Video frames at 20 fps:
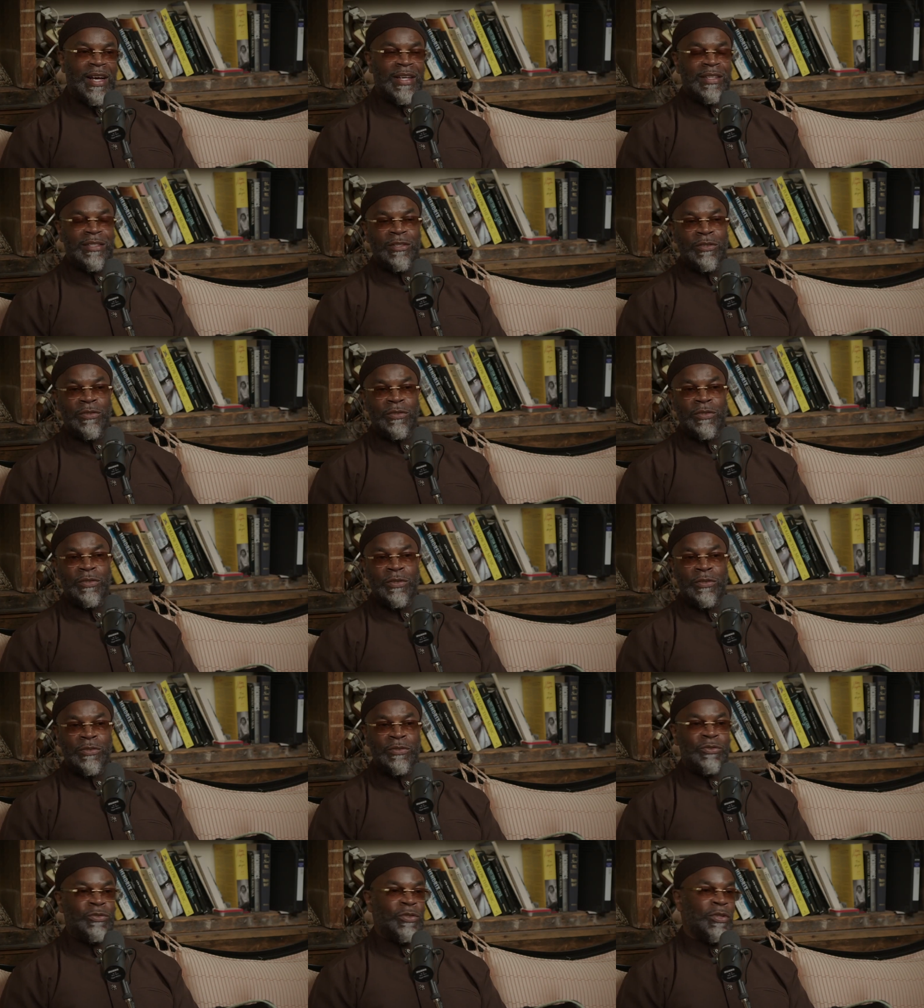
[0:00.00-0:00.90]
I sold
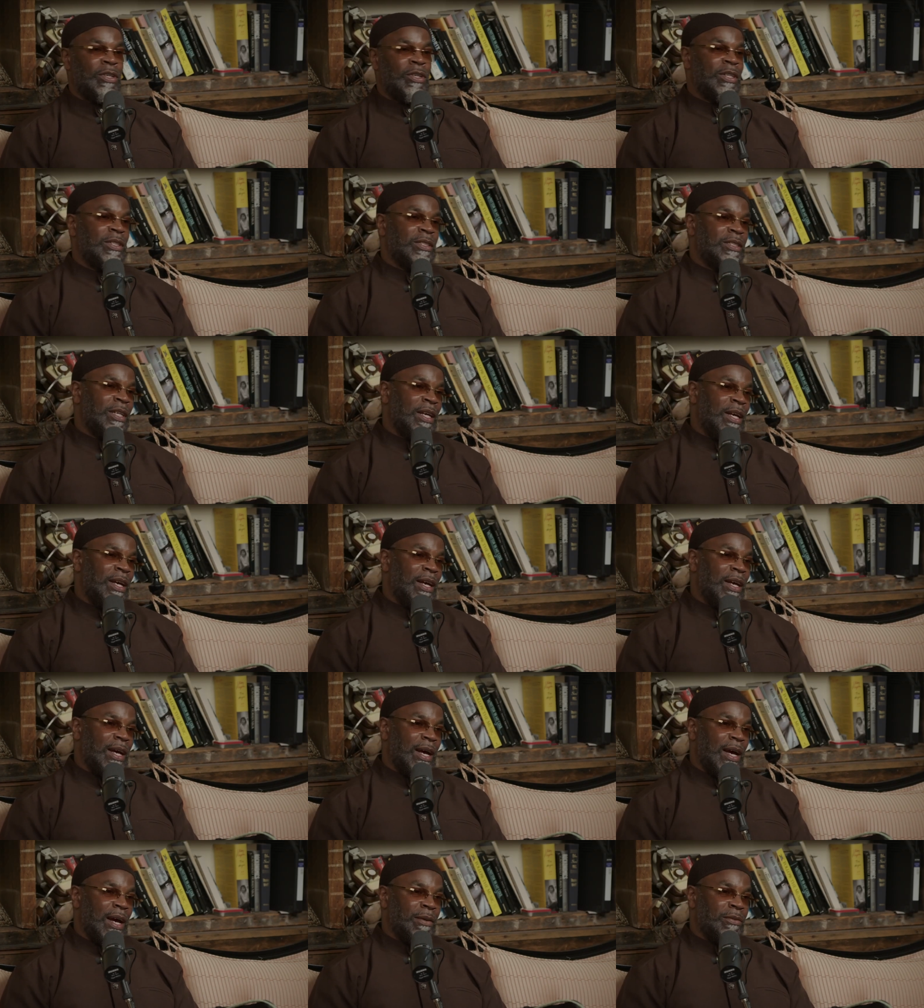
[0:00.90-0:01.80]
those drugs.
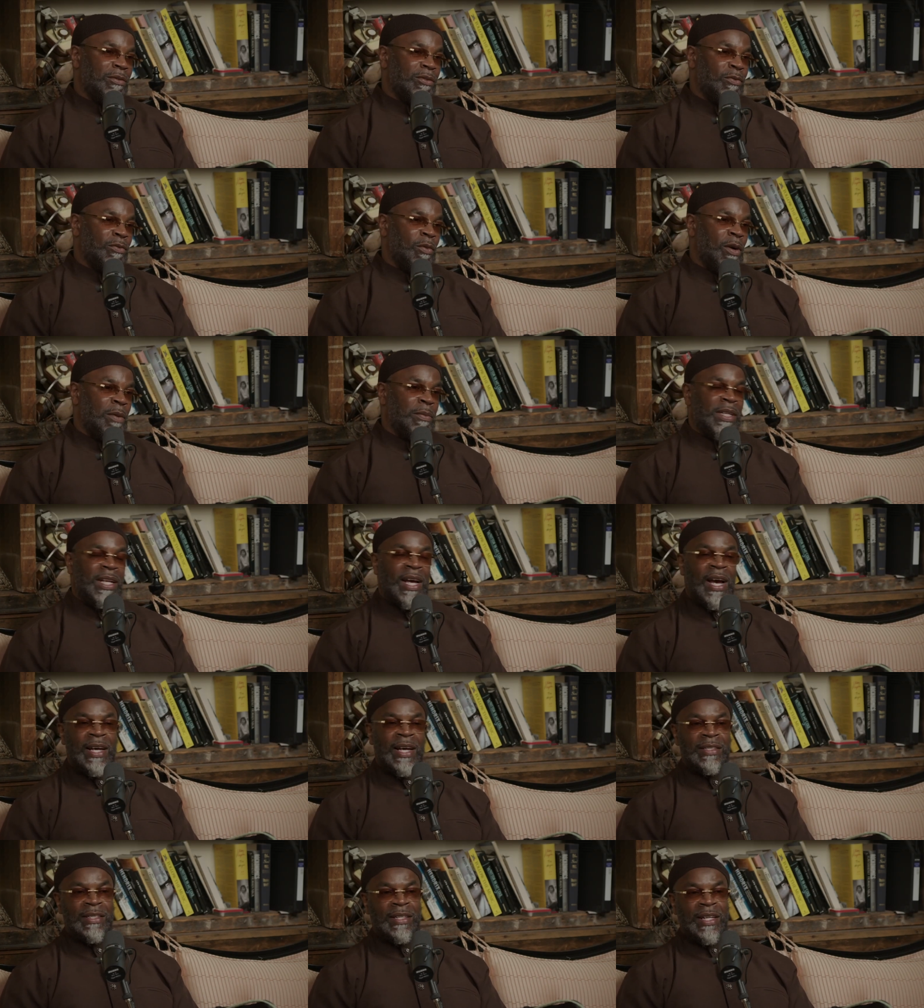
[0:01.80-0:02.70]
I was a
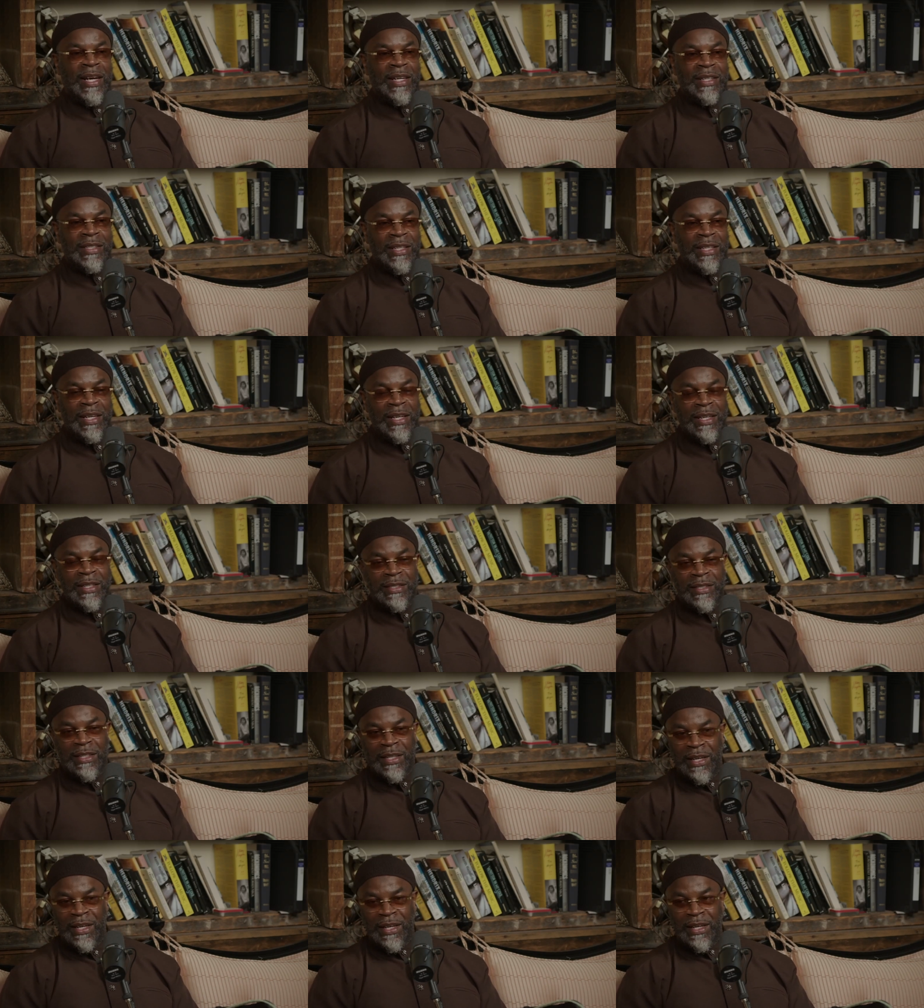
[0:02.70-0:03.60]
womanizer like this.
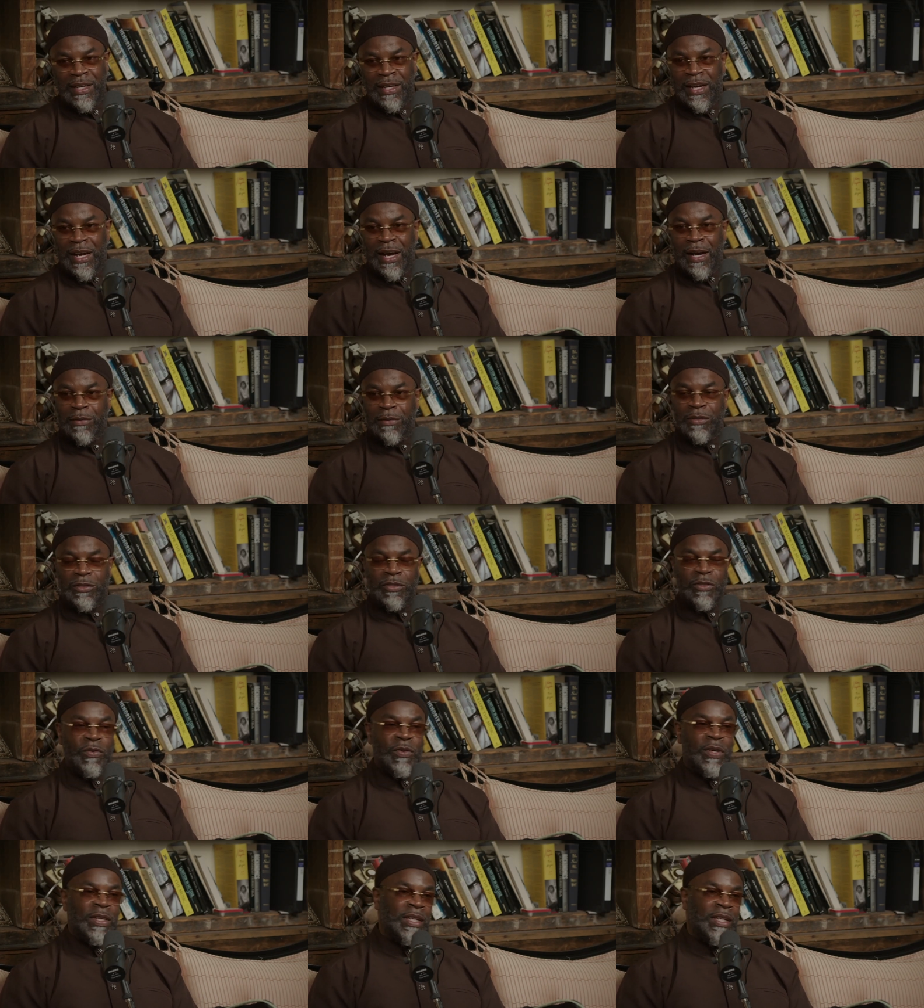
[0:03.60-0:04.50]
I was
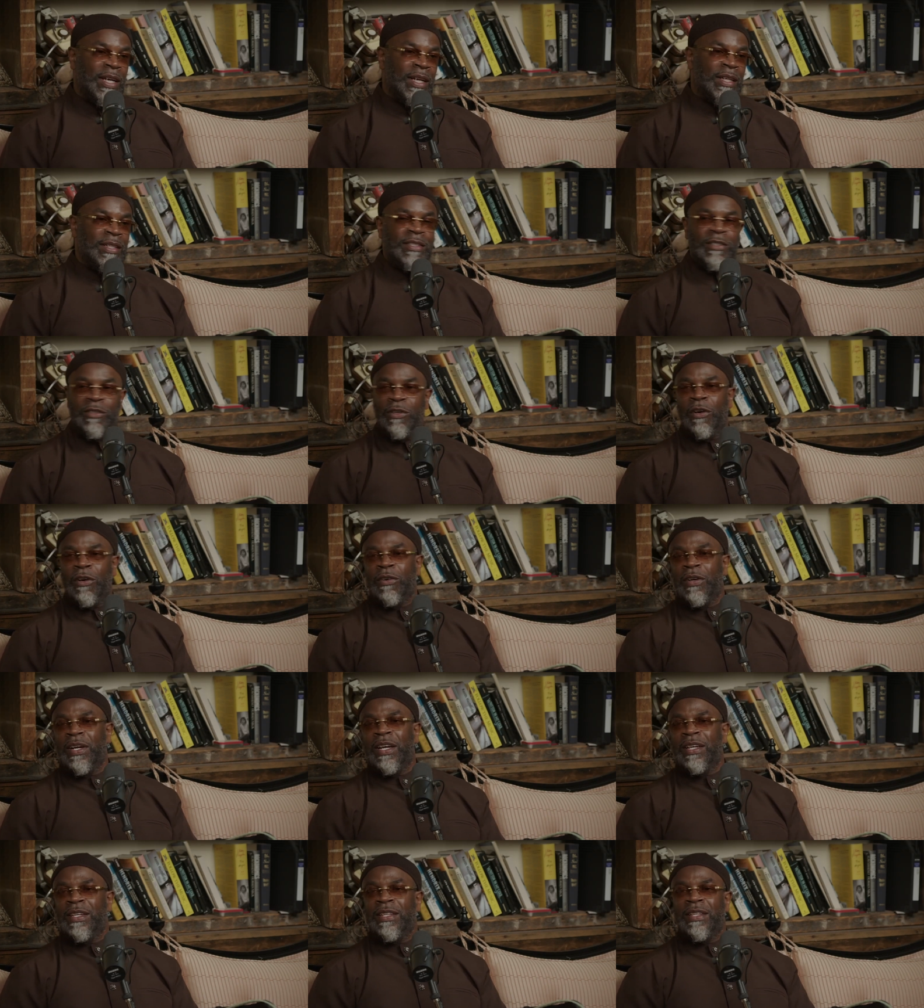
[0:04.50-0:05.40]
doing this, and
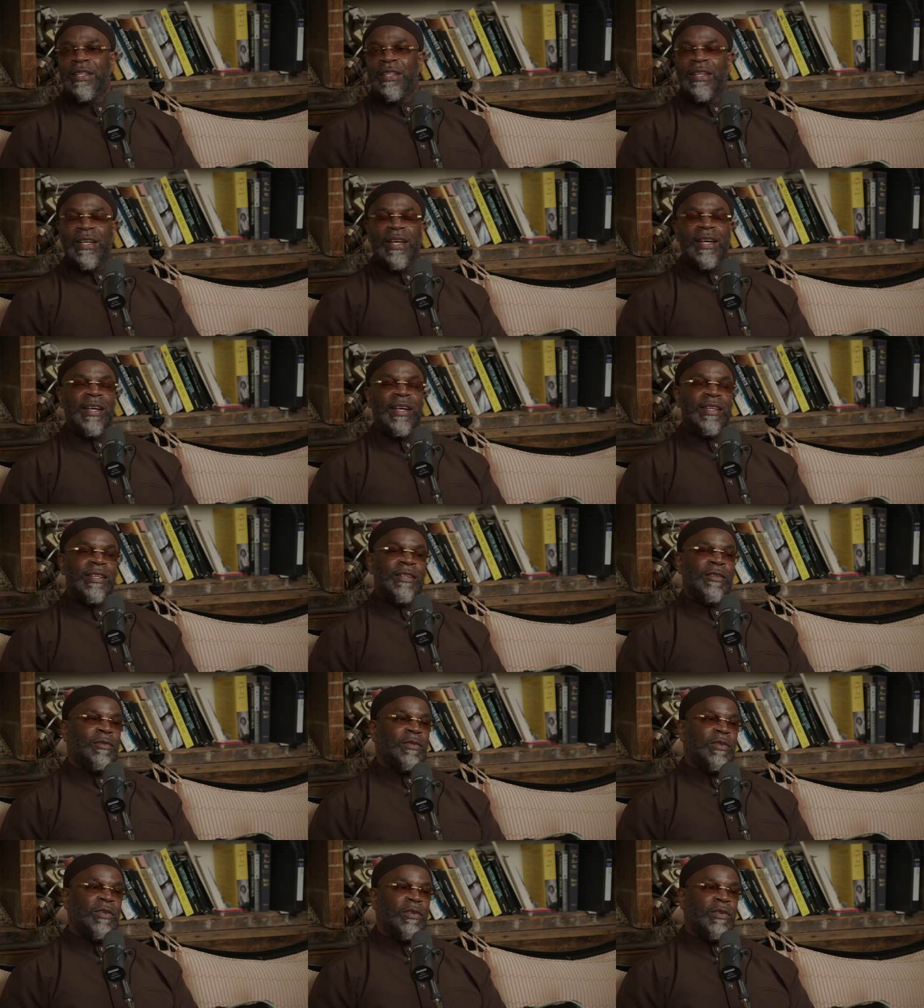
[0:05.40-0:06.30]

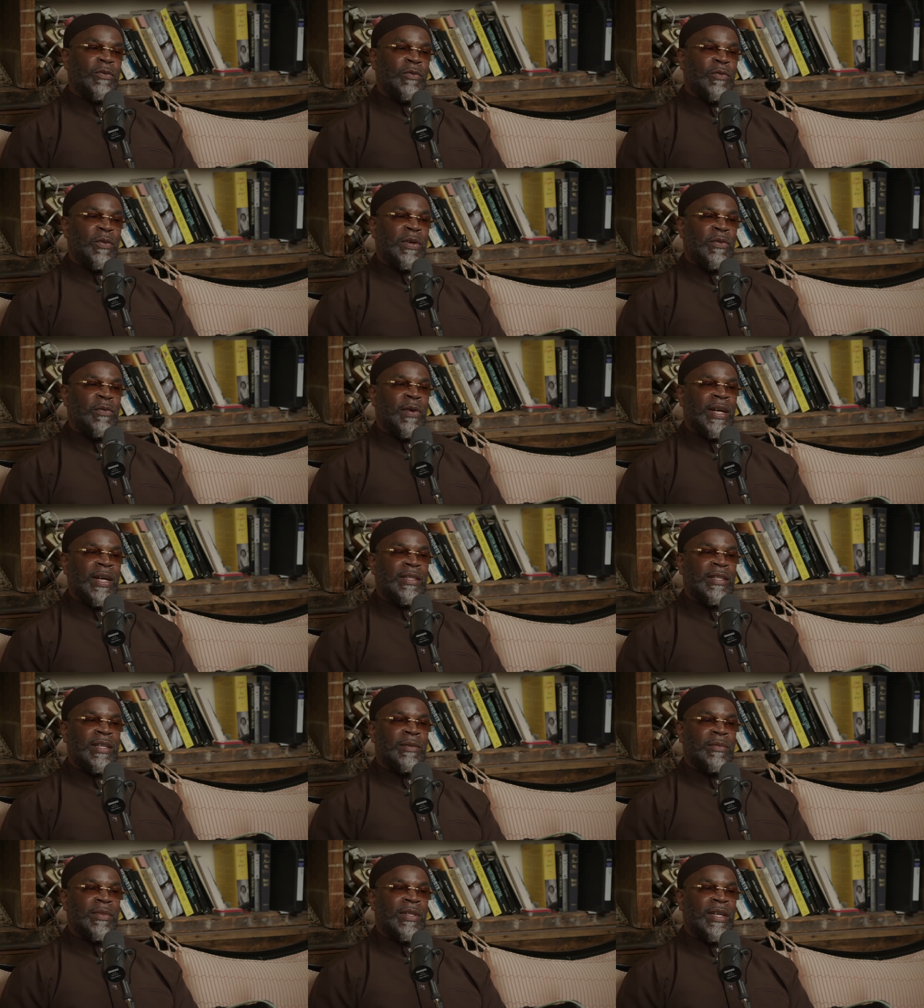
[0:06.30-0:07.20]
you regret
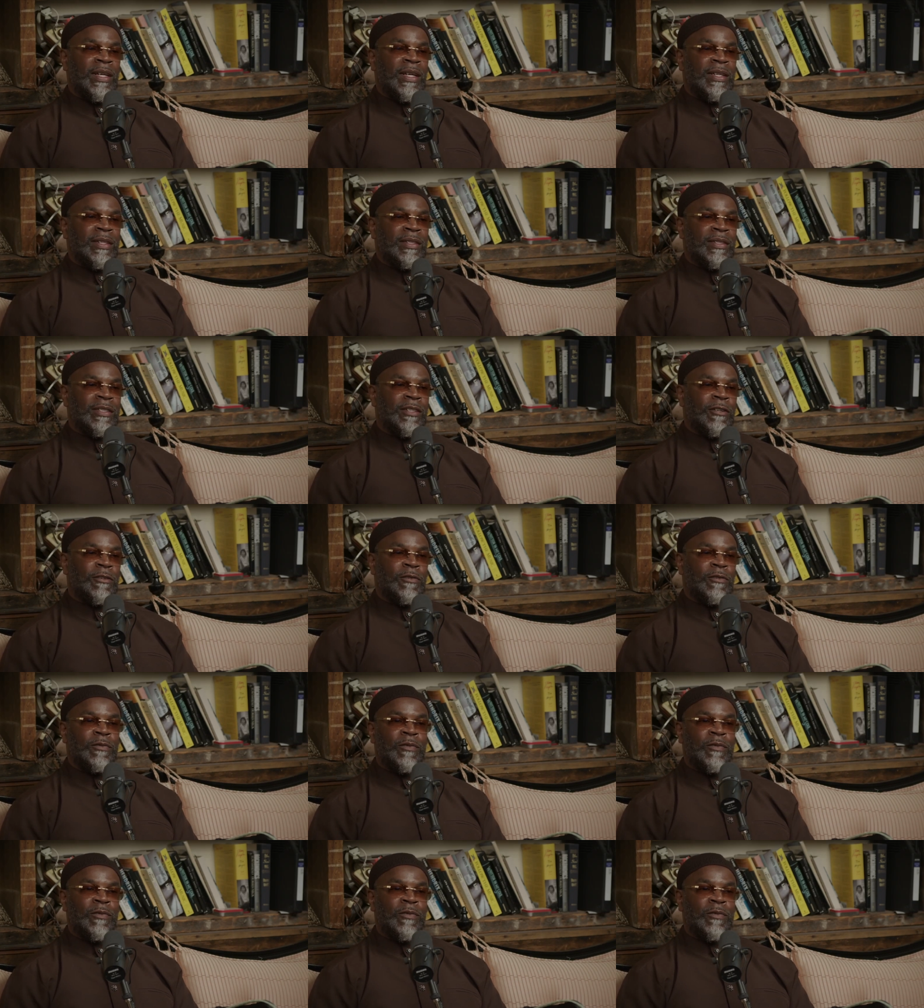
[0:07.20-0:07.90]
them things. So,